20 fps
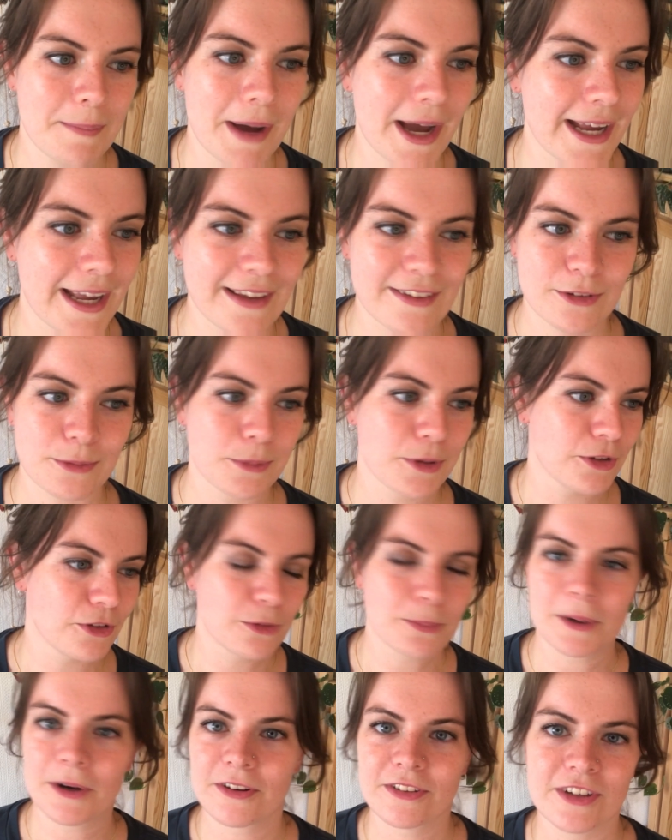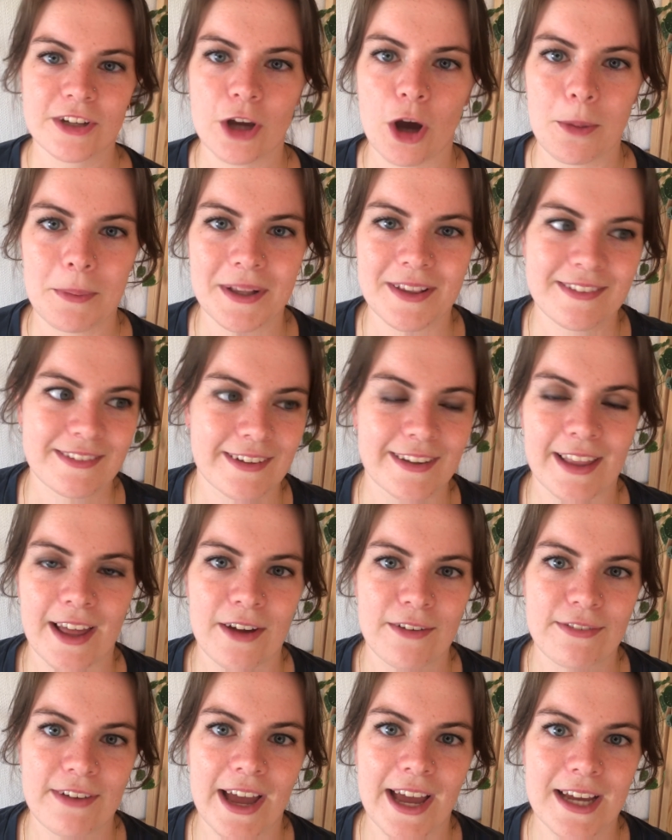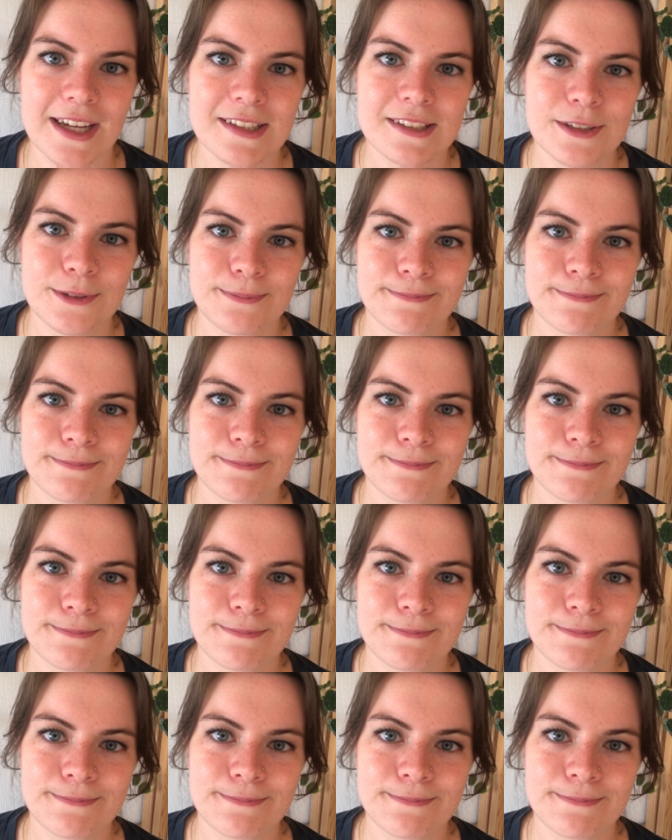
might get some conspiracy comments to that effect.